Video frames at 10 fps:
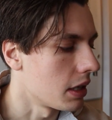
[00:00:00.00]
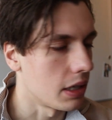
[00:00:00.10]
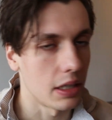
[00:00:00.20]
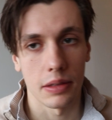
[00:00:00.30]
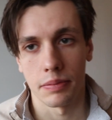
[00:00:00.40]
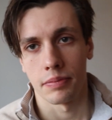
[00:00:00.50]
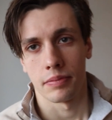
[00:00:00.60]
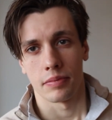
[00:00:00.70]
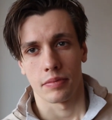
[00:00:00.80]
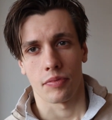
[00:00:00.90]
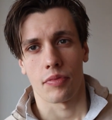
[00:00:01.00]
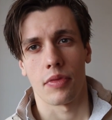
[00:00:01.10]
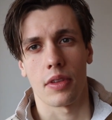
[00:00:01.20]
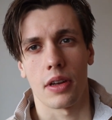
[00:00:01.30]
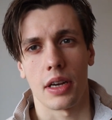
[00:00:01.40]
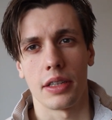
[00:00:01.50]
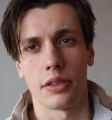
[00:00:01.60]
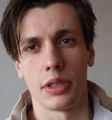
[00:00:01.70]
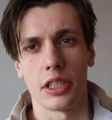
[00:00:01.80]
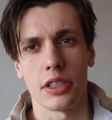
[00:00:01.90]
Um, in the
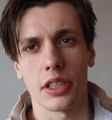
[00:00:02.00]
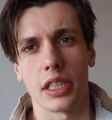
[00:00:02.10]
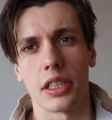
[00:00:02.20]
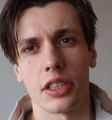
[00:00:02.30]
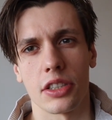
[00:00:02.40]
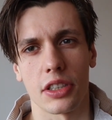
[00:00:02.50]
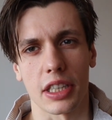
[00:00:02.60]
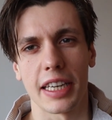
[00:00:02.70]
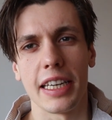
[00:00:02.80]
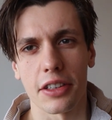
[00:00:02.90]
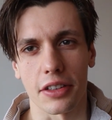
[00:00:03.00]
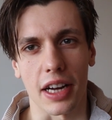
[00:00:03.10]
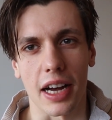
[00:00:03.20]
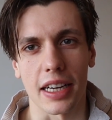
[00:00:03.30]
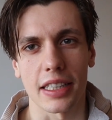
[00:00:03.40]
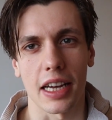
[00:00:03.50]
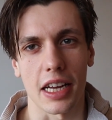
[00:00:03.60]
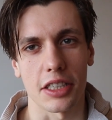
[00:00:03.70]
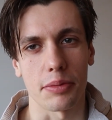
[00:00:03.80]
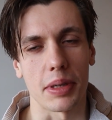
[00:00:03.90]
recent years, the keto diet
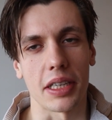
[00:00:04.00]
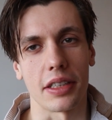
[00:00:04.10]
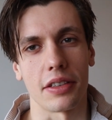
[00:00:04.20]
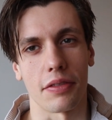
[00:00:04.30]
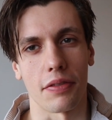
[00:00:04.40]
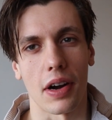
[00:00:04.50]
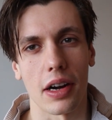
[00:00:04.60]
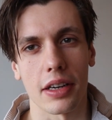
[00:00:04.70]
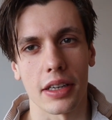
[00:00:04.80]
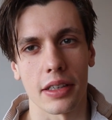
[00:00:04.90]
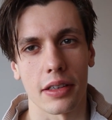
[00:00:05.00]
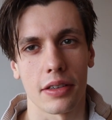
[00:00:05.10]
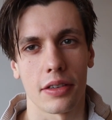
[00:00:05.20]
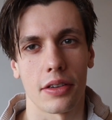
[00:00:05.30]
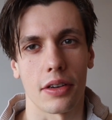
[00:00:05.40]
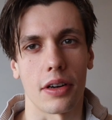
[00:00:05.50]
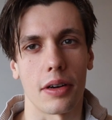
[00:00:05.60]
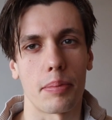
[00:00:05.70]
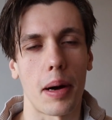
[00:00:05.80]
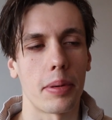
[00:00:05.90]
has been very
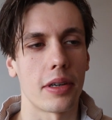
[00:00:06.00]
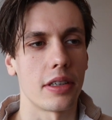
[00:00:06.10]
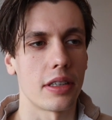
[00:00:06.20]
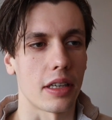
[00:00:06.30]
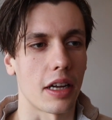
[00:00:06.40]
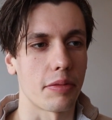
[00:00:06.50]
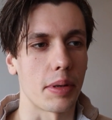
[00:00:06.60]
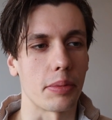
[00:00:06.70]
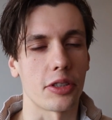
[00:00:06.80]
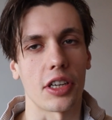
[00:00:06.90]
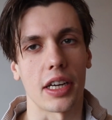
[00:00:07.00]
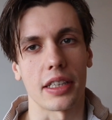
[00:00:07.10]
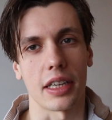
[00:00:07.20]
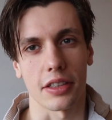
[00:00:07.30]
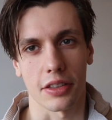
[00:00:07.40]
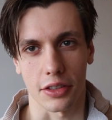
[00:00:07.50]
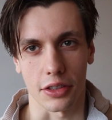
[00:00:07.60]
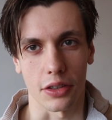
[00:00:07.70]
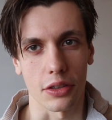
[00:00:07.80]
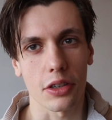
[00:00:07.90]
popular. A lot of people saying that
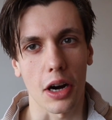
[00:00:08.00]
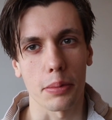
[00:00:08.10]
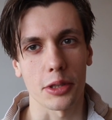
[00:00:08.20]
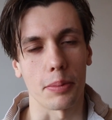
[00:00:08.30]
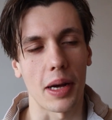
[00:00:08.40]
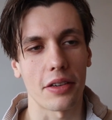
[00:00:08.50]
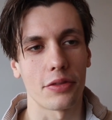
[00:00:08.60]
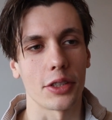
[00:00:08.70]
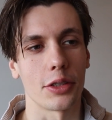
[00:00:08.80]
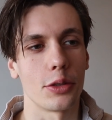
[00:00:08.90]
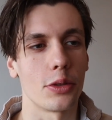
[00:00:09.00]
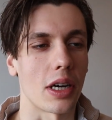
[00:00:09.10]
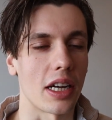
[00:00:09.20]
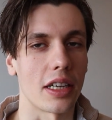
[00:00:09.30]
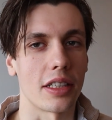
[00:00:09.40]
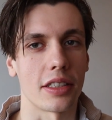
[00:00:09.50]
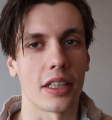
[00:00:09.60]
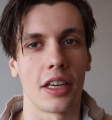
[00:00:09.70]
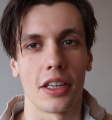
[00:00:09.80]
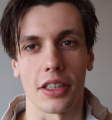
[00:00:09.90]
carbs are bad for you and
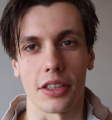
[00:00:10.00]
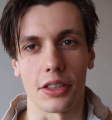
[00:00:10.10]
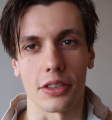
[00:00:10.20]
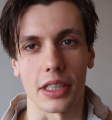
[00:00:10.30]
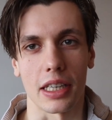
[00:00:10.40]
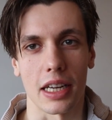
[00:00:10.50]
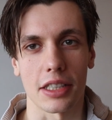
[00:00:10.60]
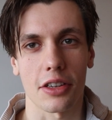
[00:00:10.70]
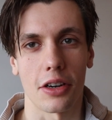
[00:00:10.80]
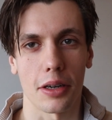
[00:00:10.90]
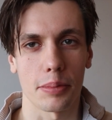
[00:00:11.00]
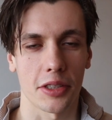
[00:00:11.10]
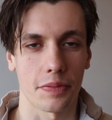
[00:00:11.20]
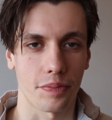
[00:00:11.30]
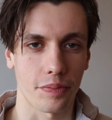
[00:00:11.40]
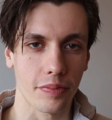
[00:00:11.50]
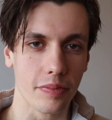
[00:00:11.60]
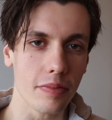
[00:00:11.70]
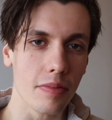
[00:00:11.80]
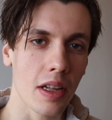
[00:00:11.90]
you need to eat less carbs.
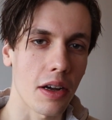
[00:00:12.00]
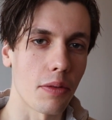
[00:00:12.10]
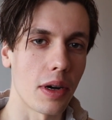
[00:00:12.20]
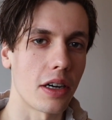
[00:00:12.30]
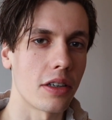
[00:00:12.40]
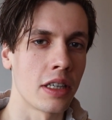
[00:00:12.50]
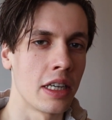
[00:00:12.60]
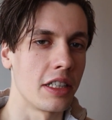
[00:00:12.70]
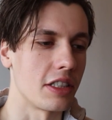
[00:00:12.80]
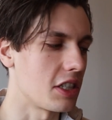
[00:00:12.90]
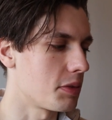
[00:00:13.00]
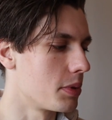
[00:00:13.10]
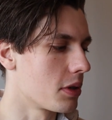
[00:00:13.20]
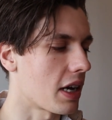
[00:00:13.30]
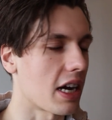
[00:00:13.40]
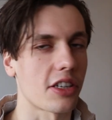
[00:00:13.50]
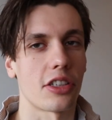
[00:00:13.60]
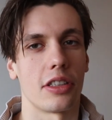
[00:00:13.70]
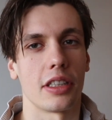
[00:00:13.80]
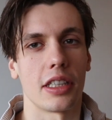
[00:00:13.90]
Well, this book
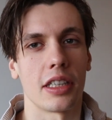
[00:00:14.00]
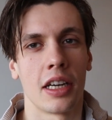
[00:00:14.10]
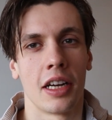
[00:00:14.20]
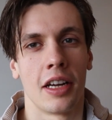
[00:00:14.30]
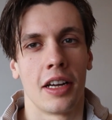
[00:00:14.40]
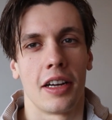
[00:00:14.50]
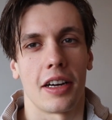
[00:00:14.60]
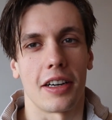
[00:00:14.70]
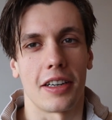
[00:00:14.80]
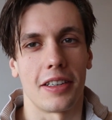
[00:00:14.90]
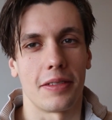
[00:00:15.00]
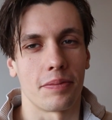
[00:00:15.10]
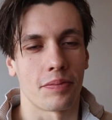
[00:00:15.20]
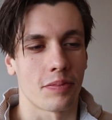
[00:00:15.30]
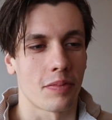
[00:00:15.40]
actually um,